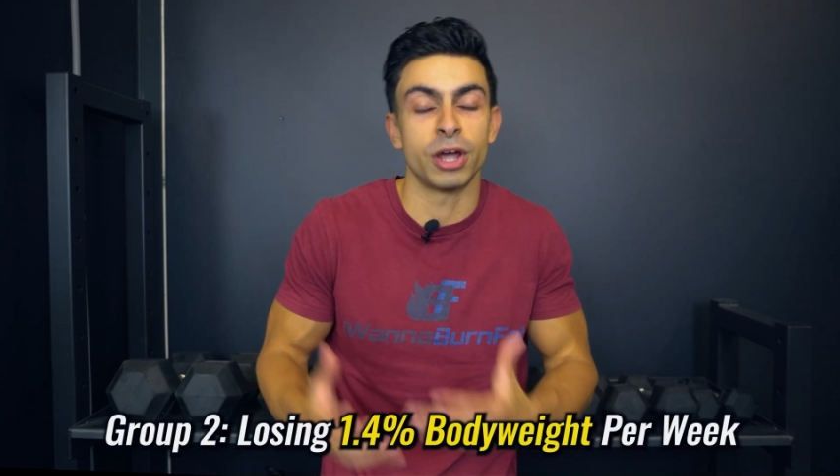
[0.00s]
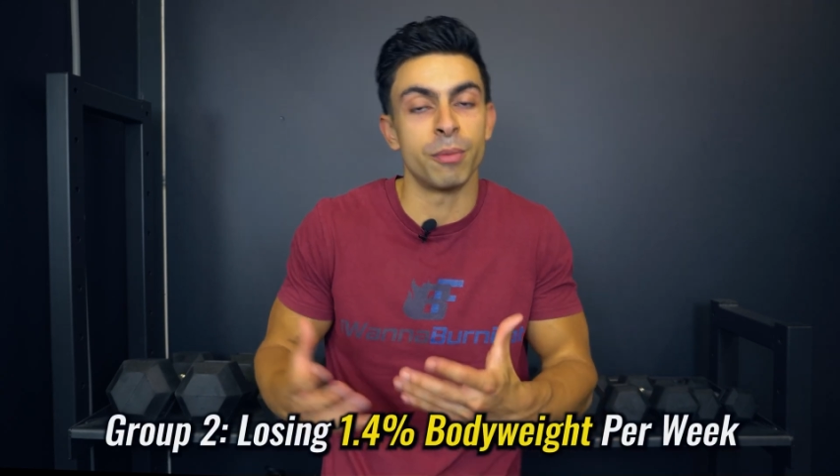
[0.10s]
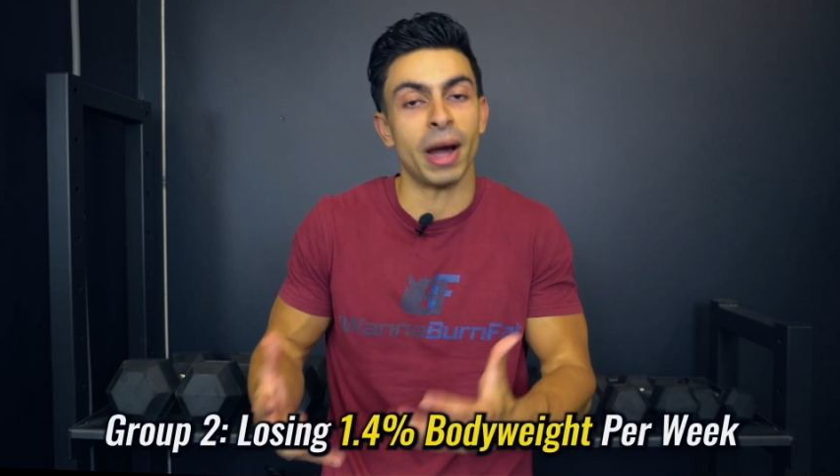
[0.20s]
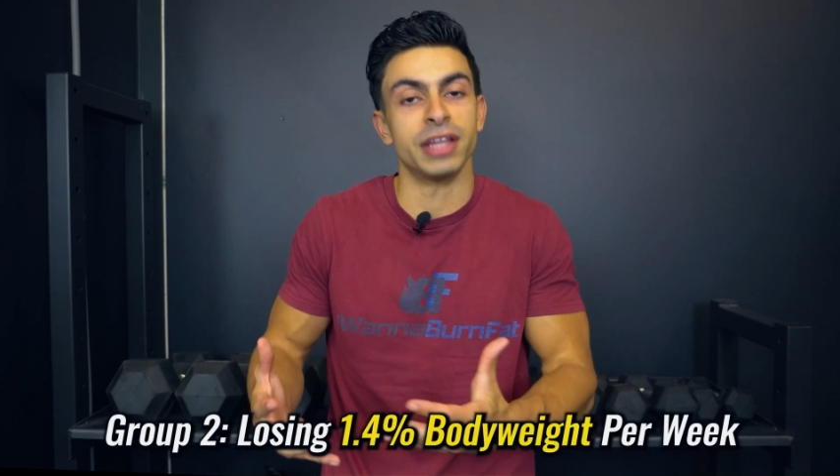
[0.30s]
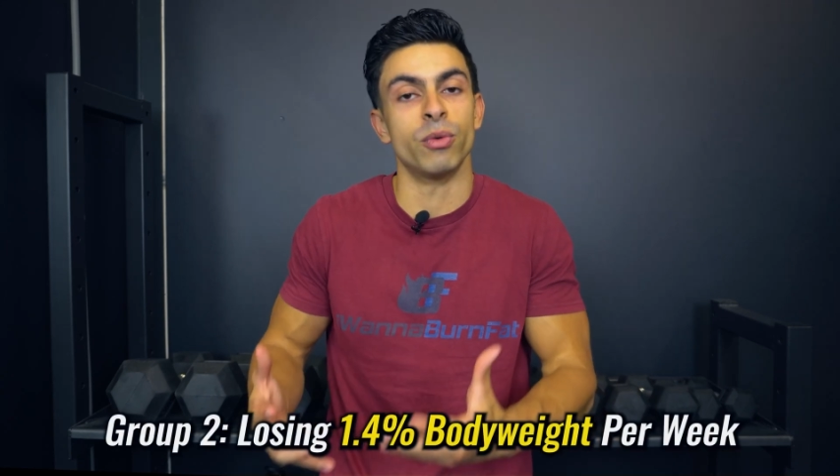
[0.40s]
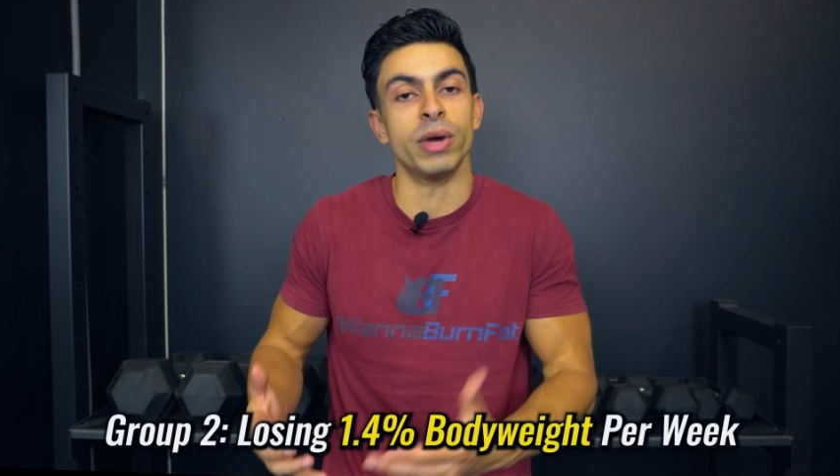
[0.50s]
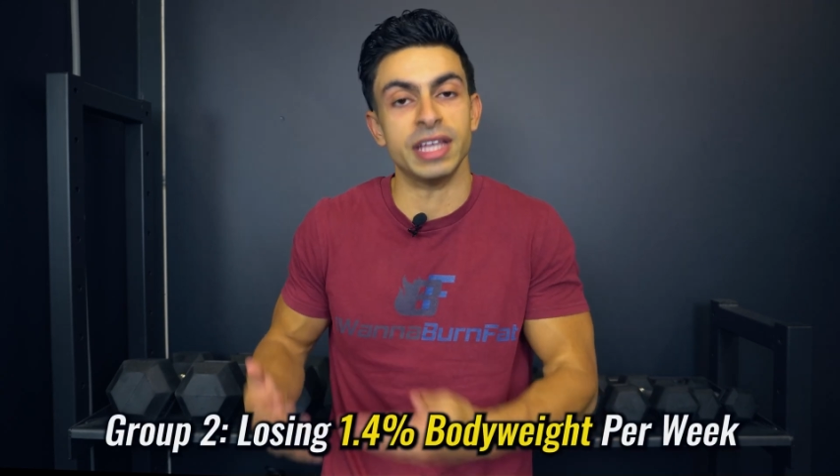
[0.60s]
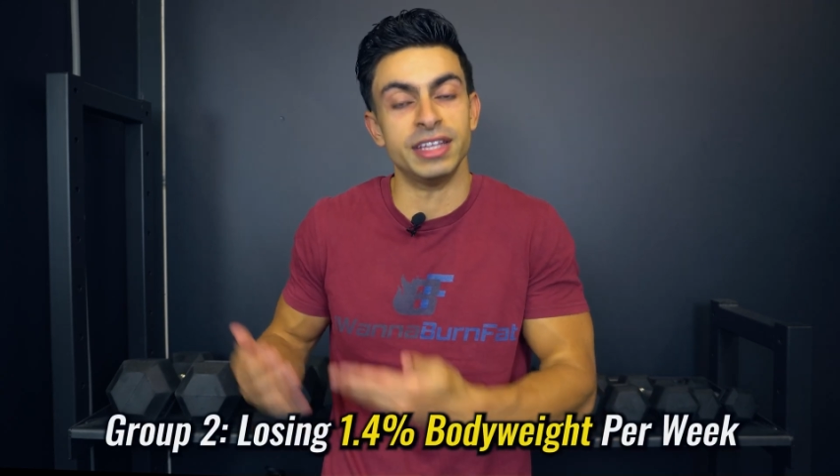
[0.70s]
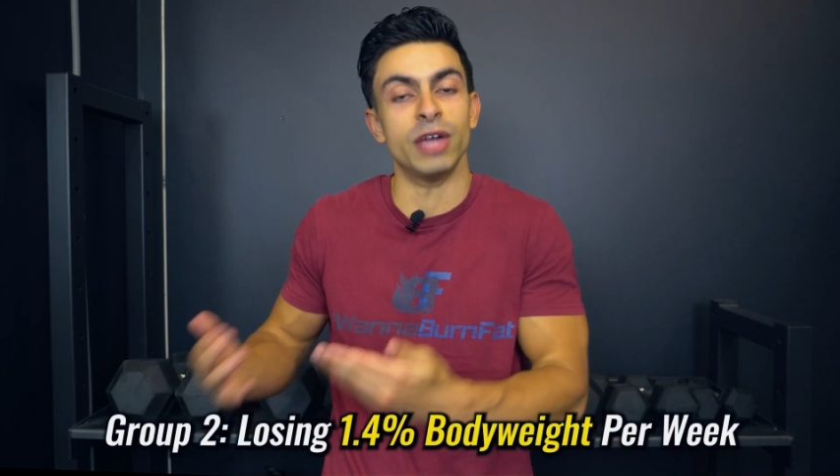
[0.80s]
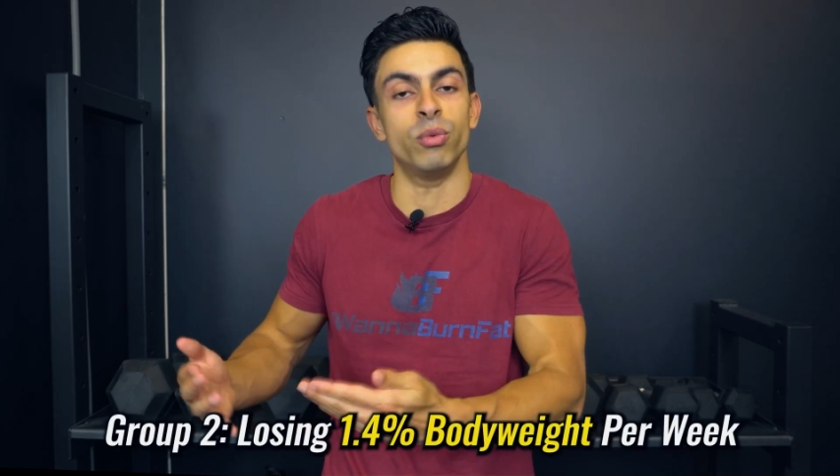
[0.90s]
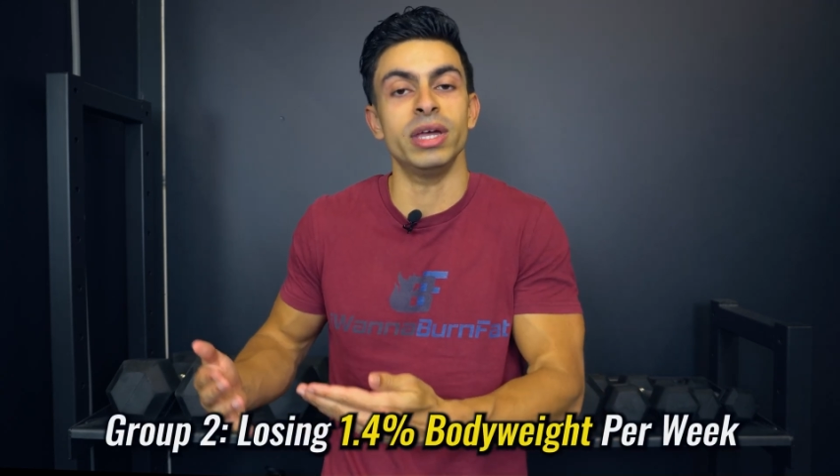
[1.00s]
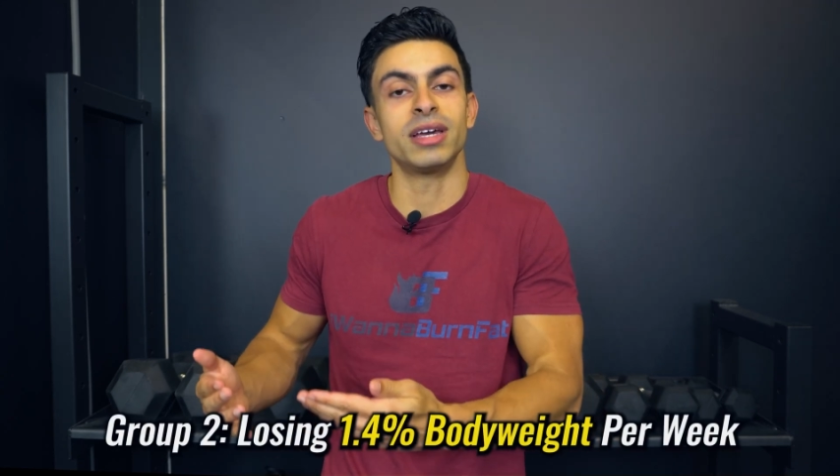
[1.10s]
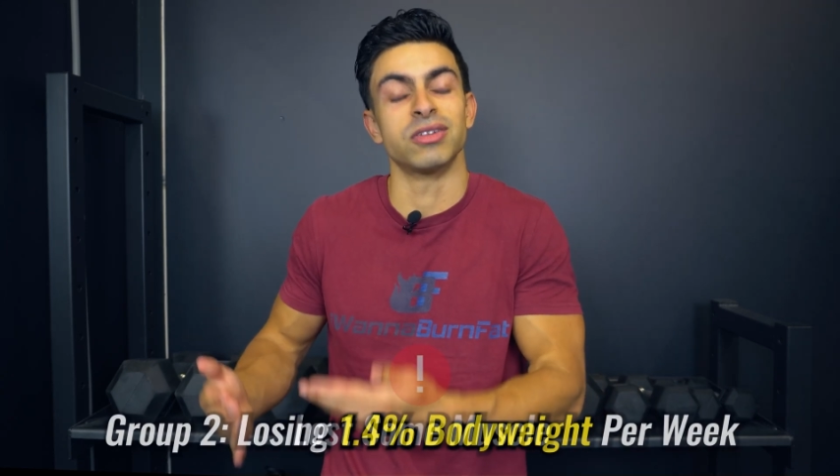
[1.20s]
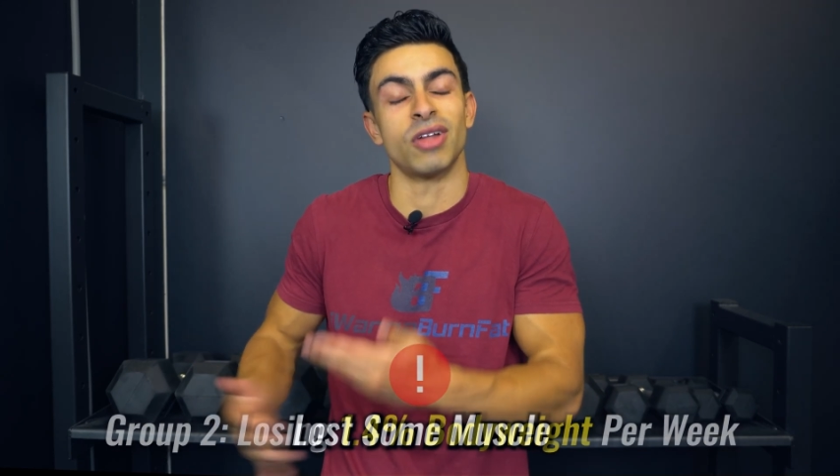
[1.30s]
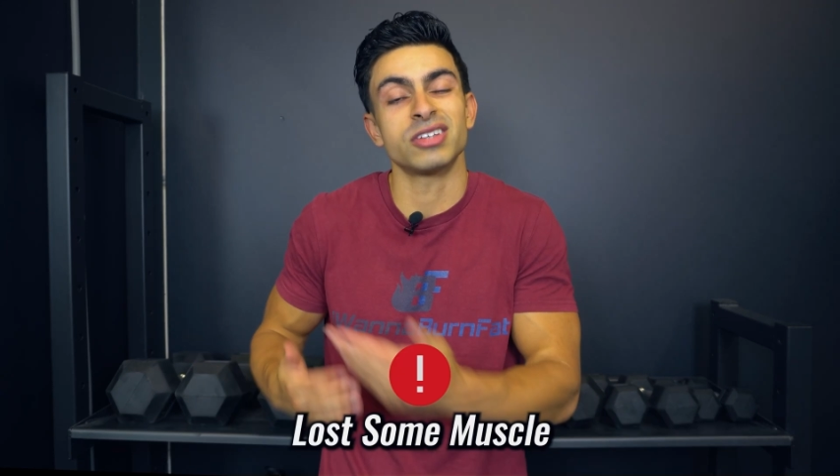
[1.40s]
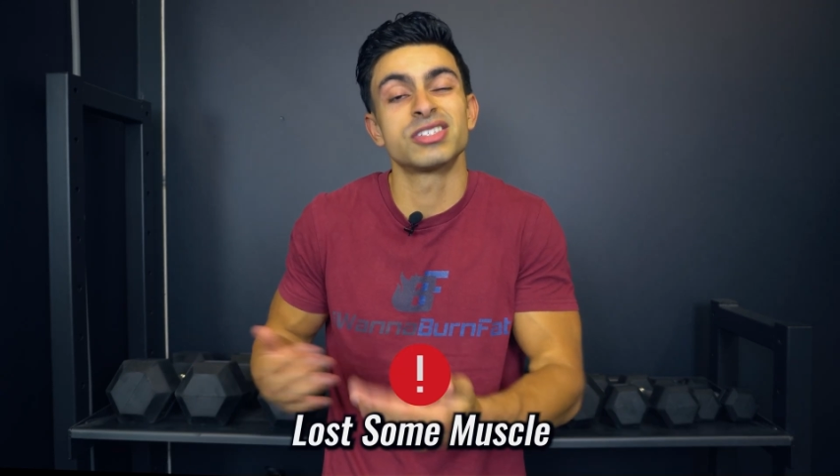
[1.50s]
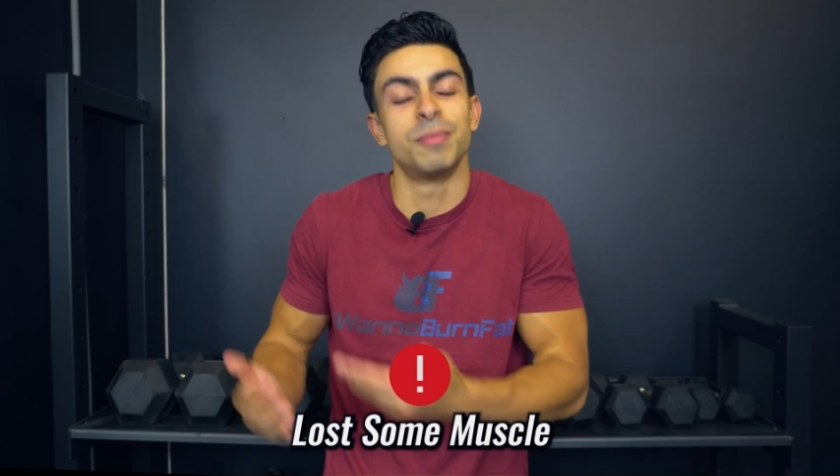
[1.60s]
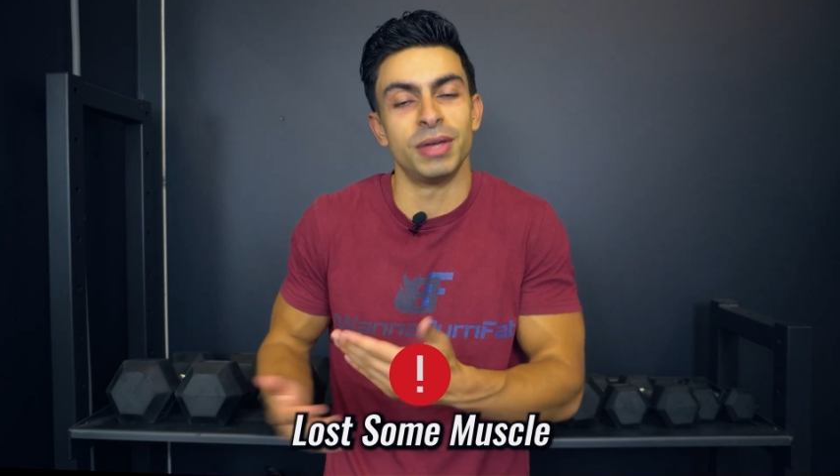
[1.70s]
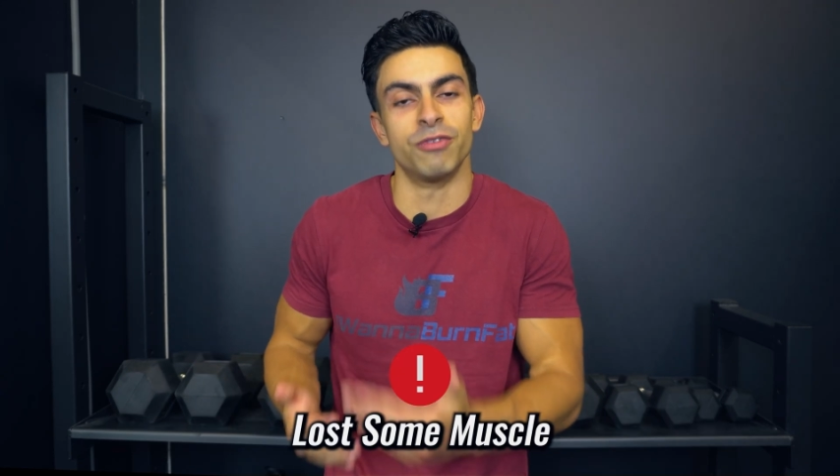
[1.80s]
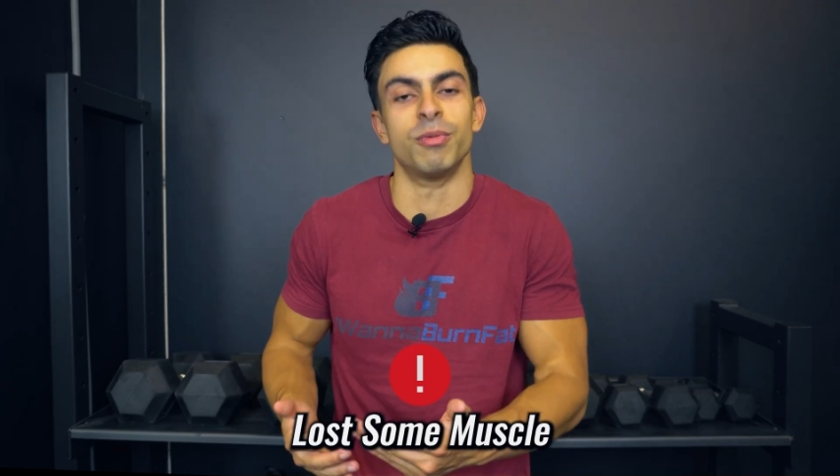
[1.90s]
their body weight in a week lost a
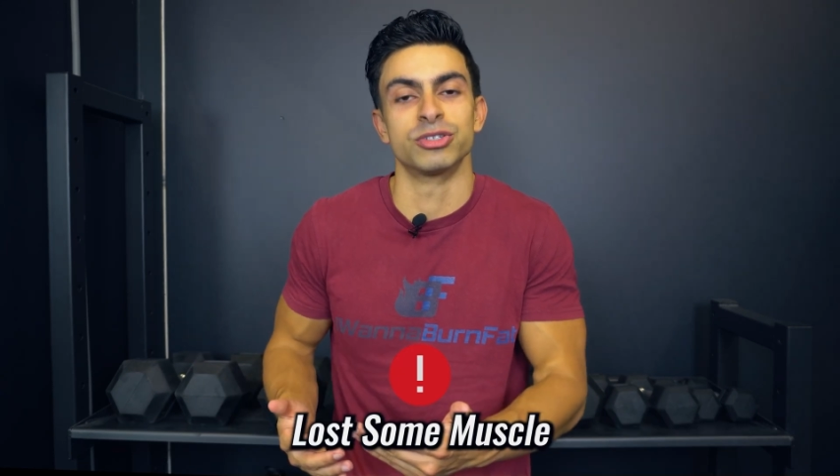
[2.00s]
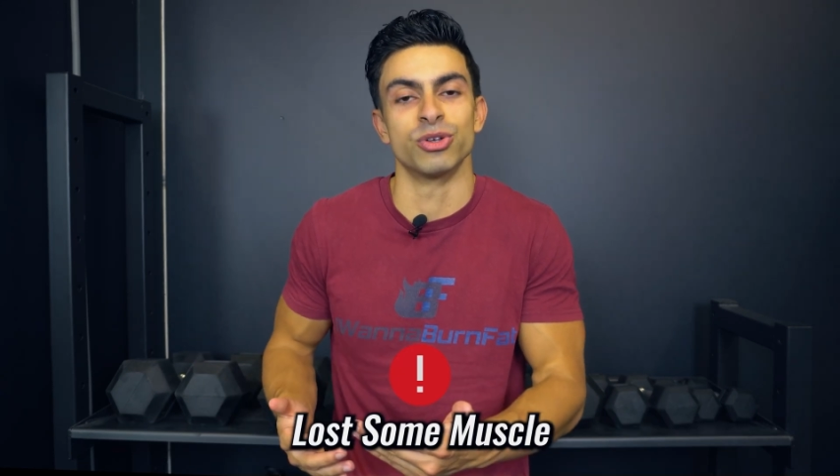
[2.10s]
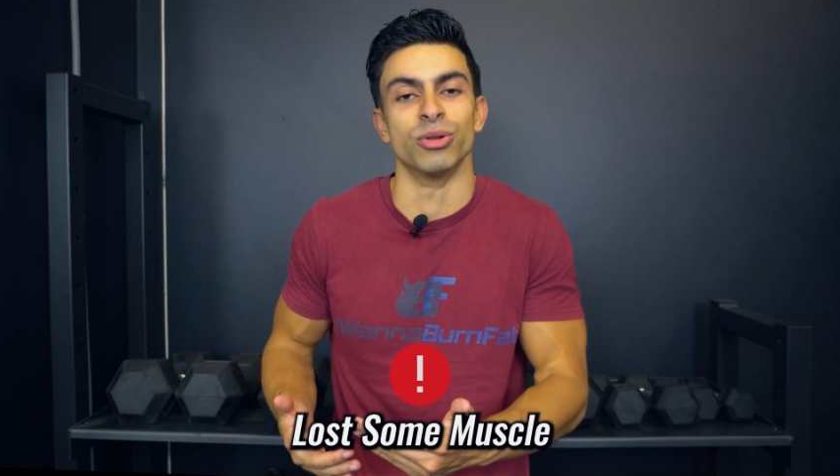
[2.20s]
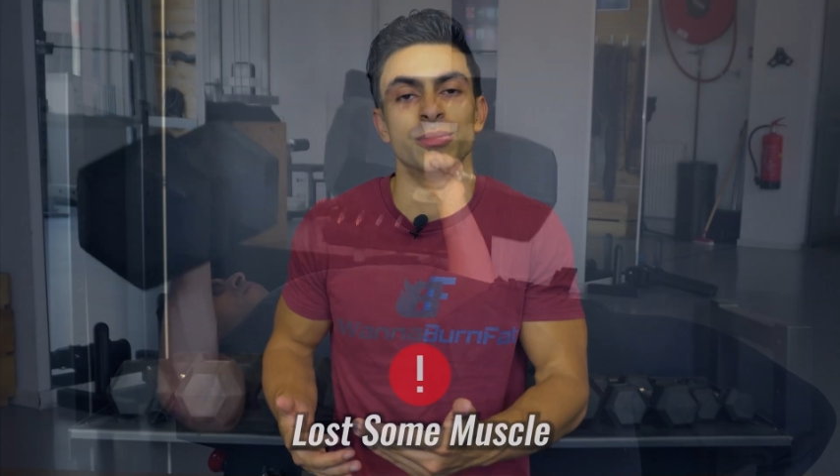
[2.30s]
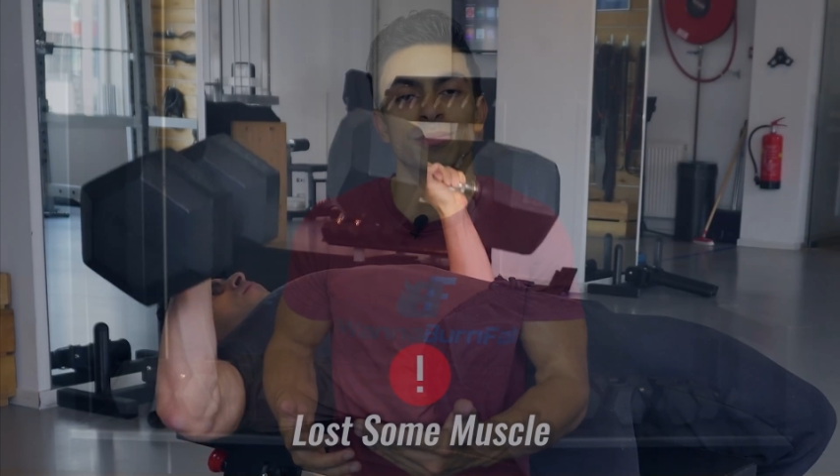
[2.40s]
bit of muscle.